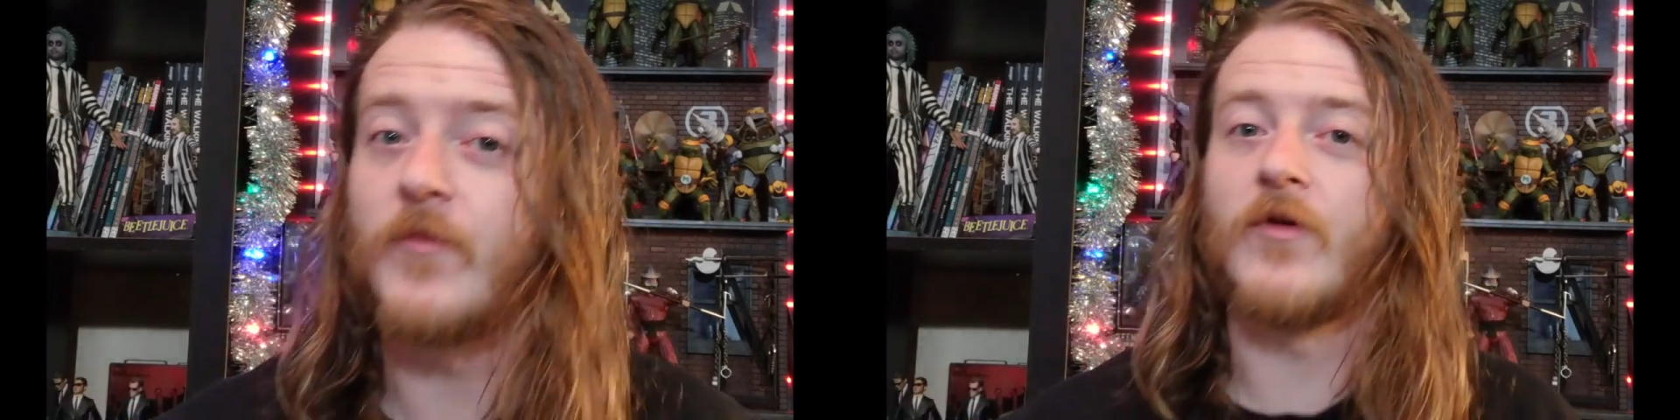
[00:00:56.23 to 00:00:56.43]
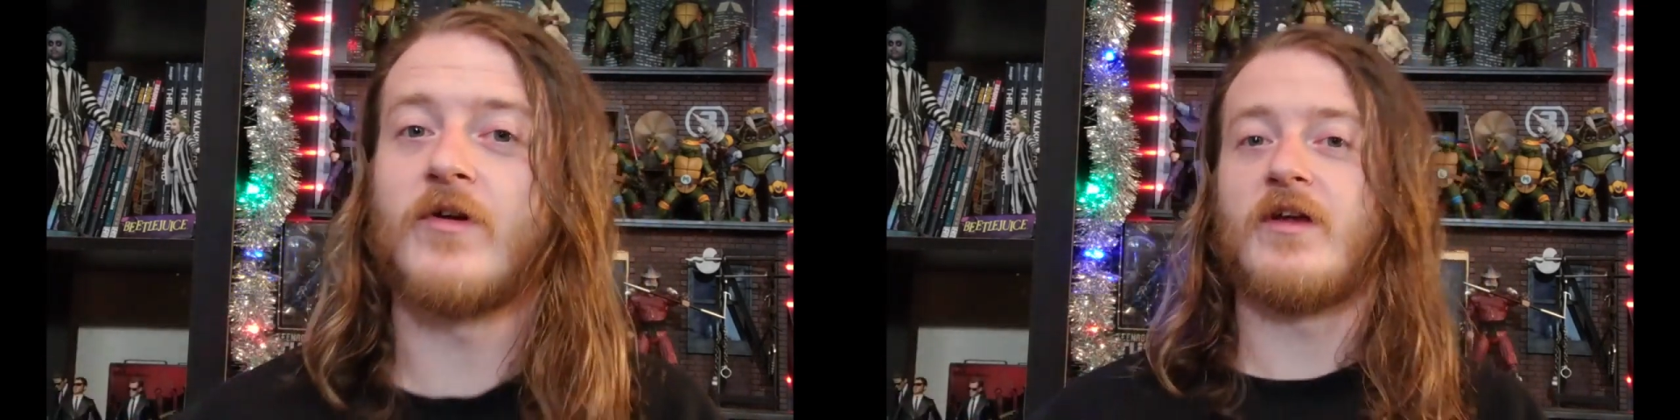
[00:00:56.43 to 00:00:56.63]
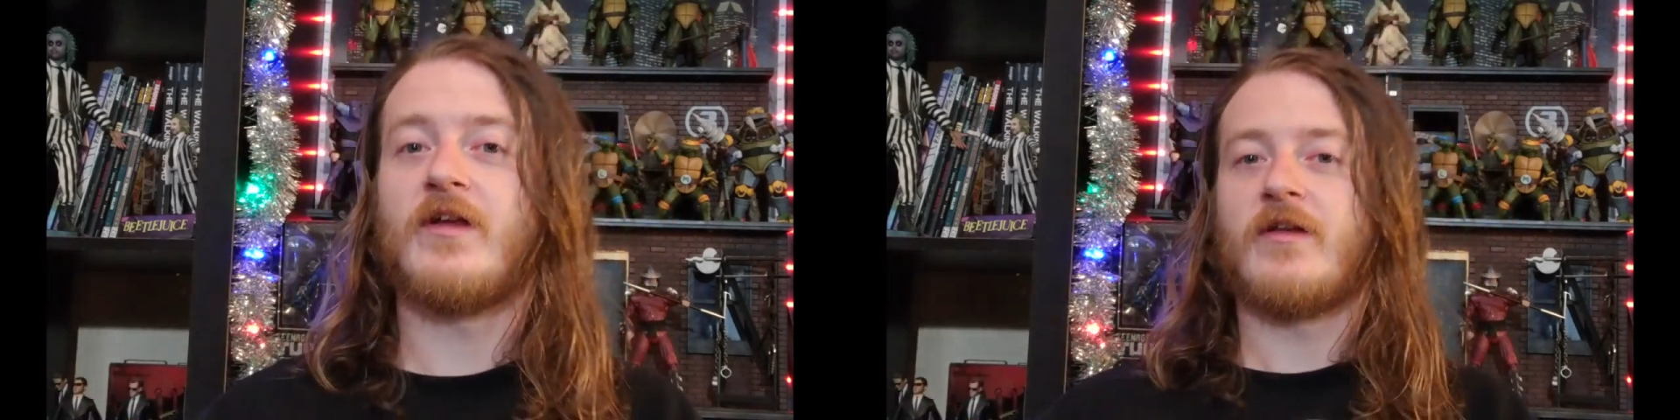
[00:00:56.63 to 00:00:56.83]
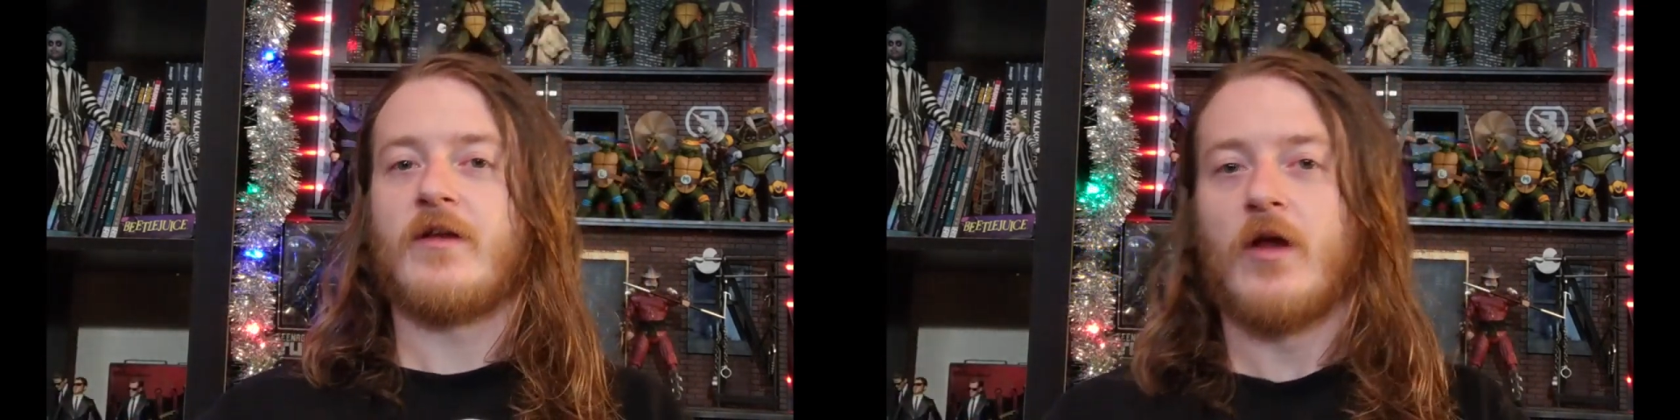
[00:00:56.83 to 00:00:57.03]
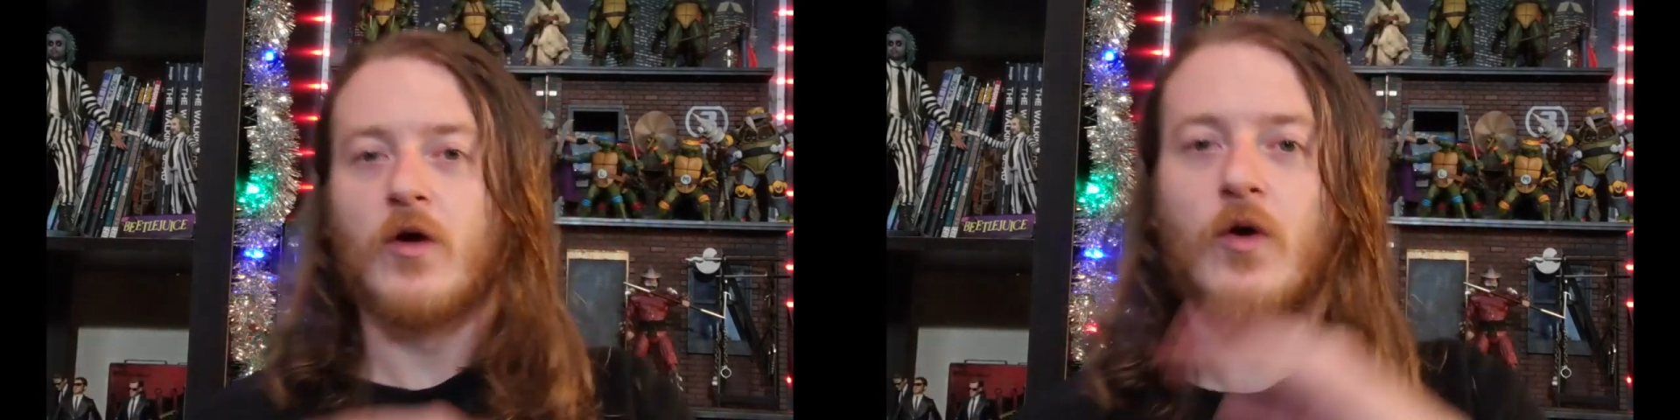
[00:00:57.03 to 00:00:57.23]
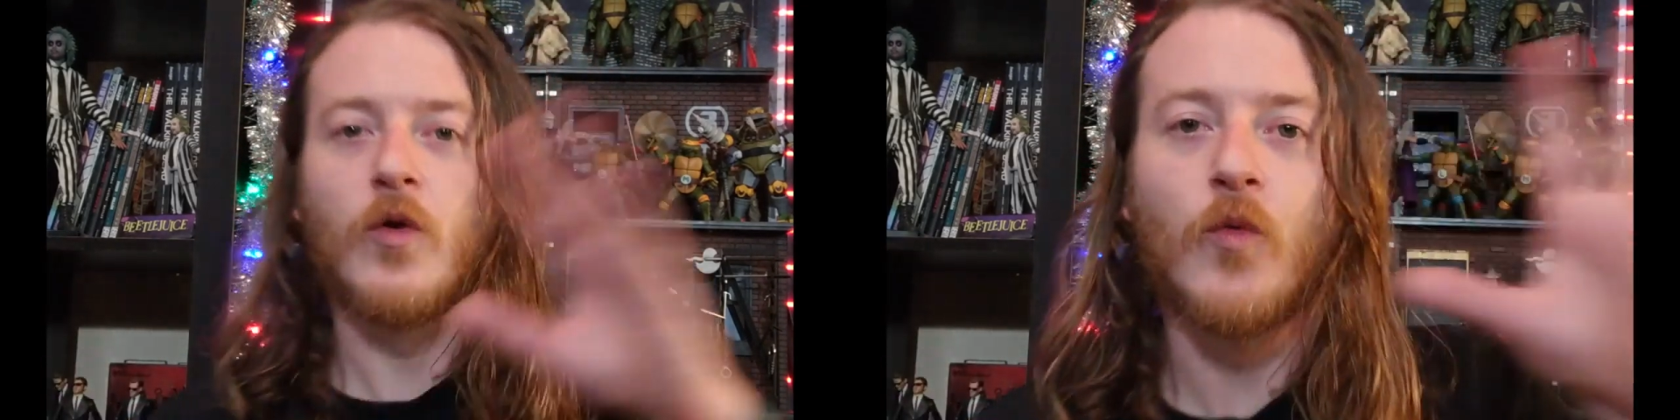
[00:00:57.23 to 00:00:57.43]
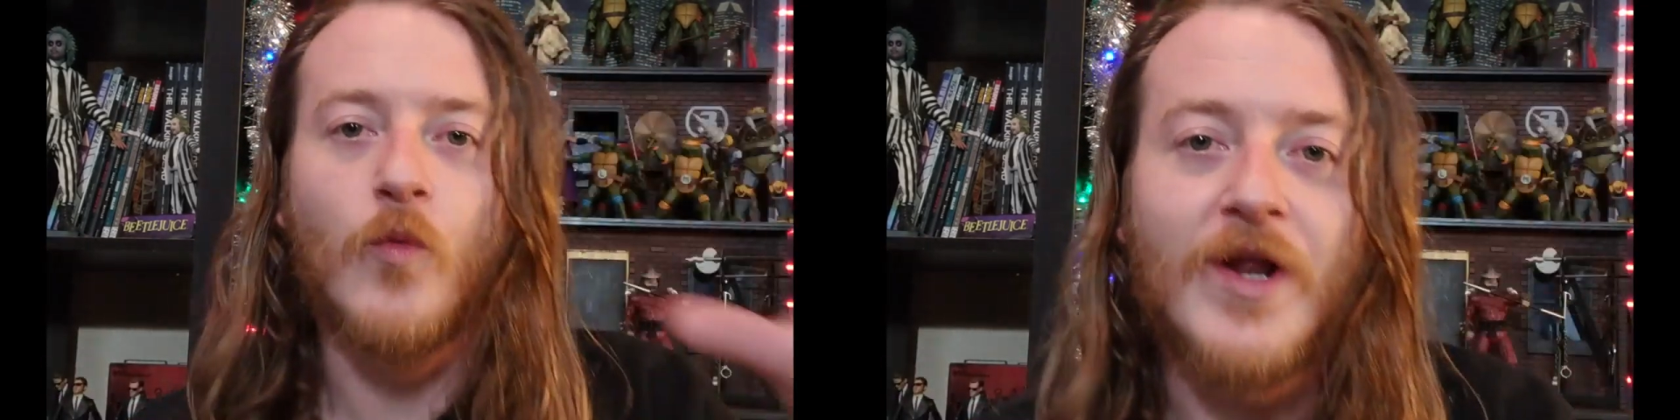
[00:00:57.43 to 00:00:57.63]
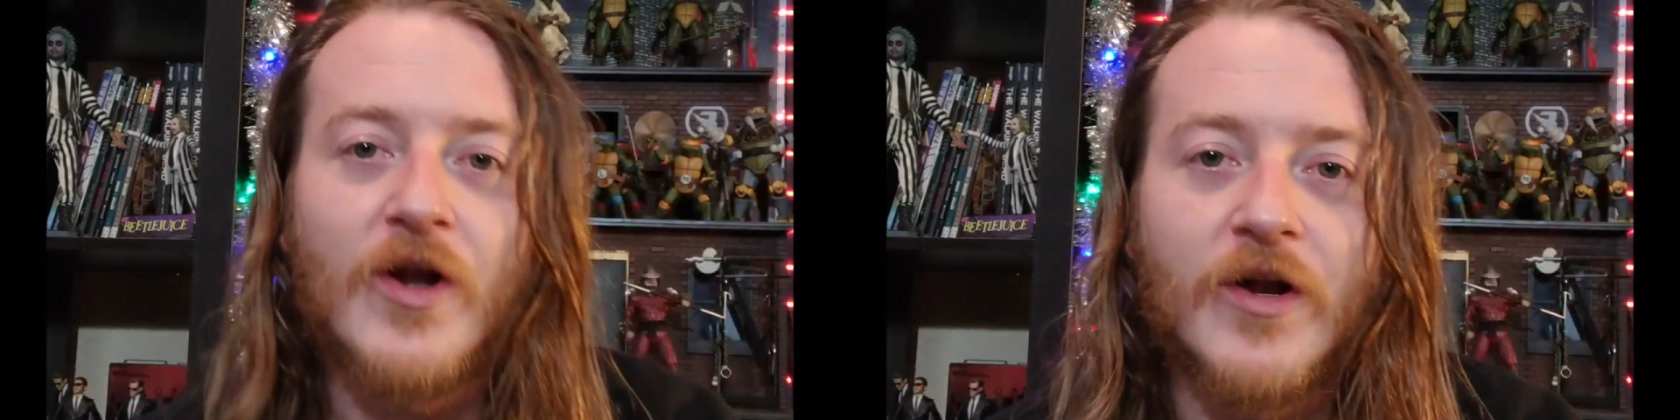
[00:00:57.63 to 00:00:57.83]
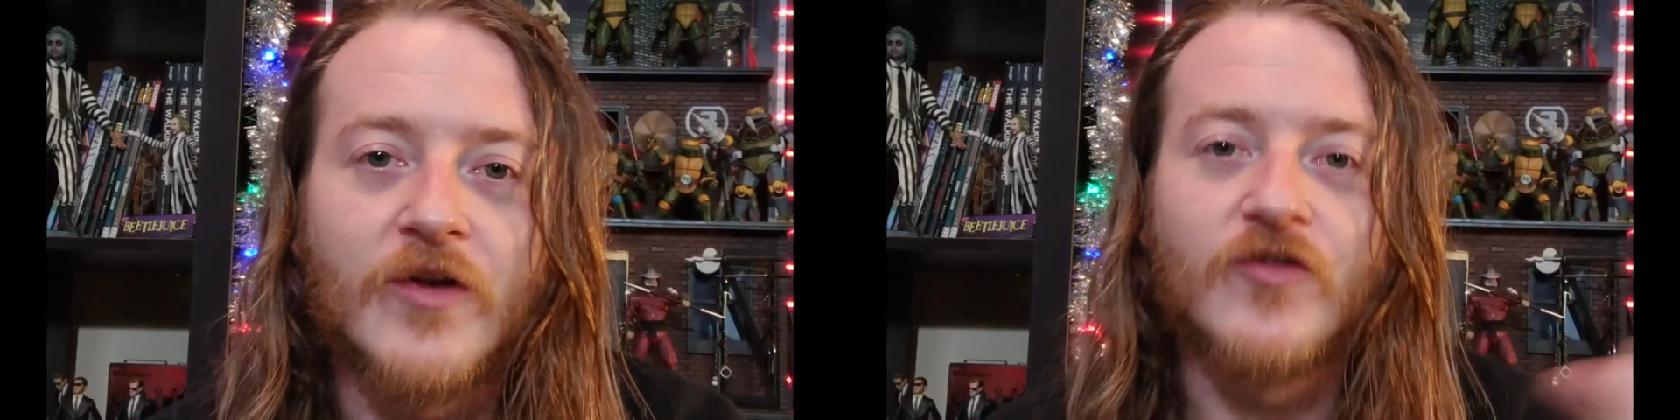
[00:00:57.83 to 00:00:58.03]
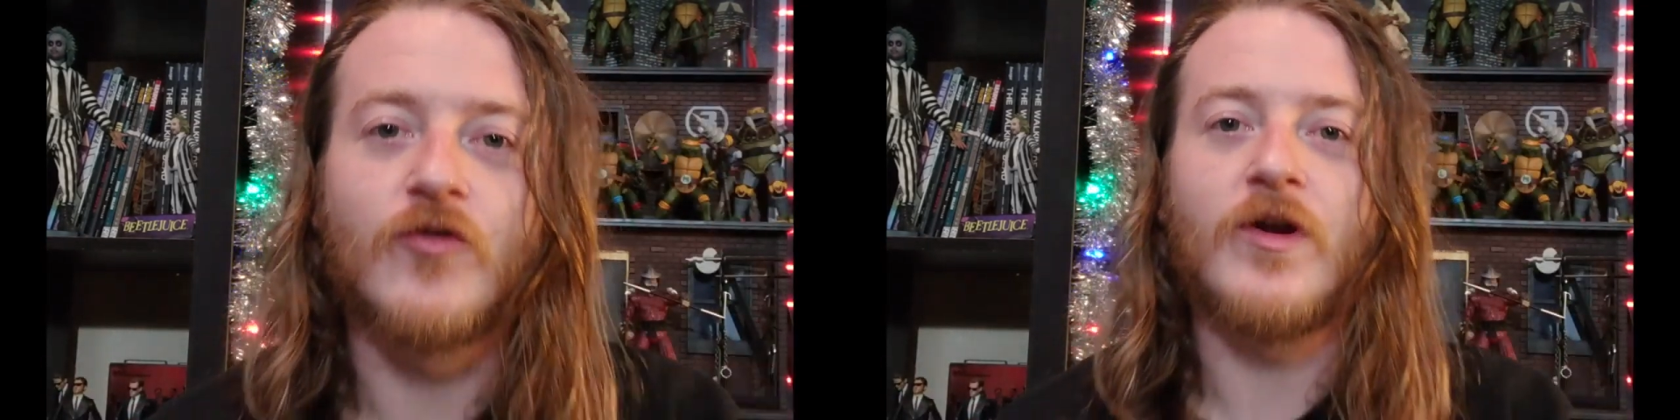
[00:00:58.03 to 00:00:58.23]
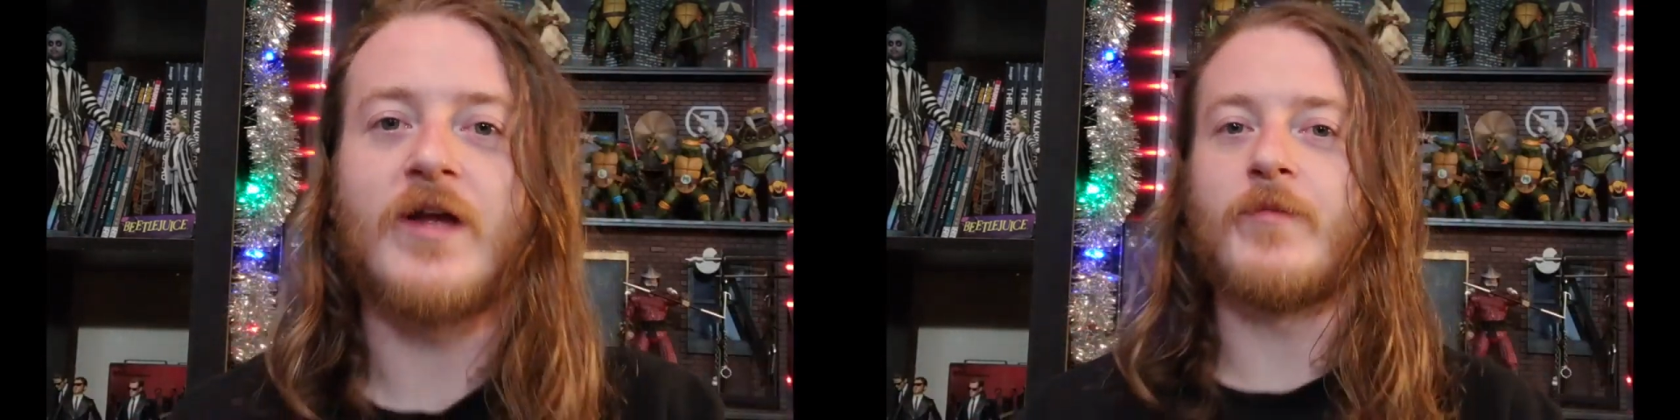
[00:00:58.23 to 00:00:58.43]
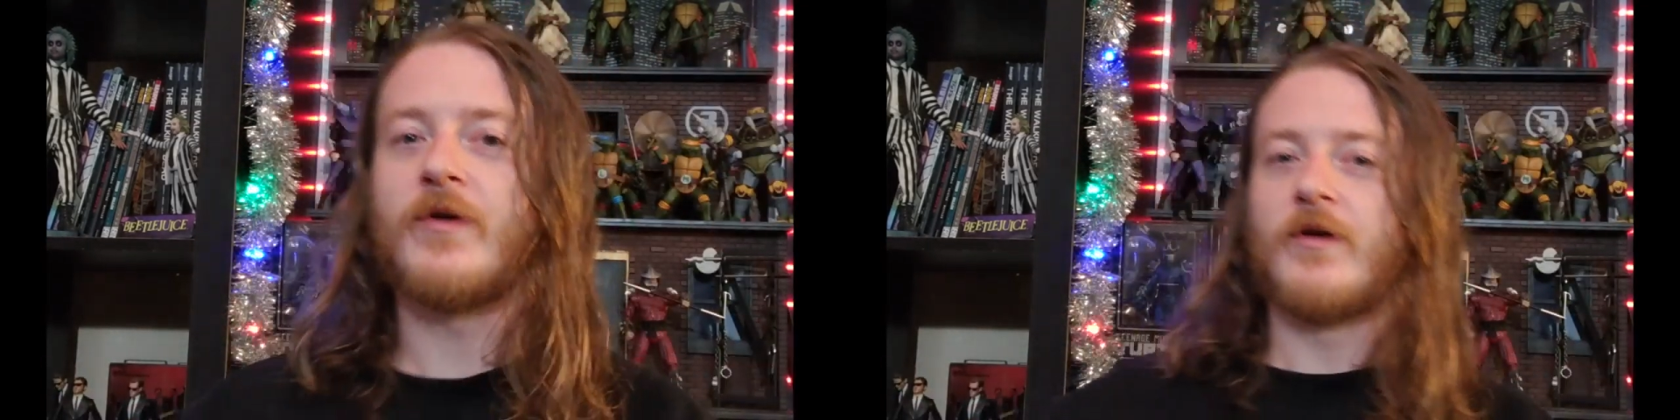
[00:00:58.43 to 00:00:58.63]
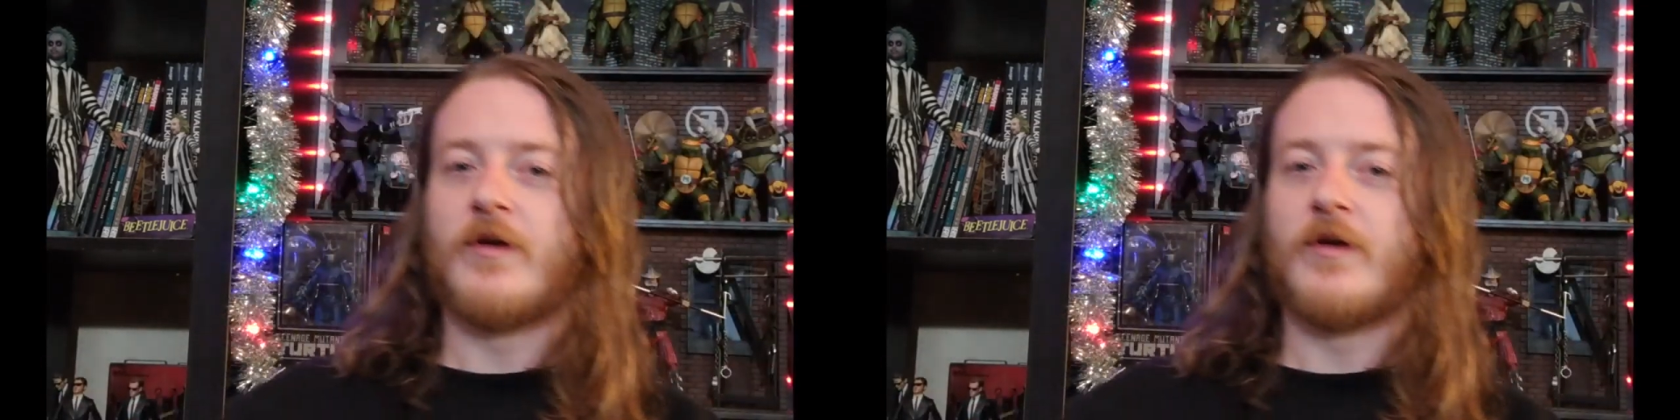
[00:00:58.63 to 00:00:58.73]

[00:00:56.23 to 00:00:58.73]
market, went on a trip,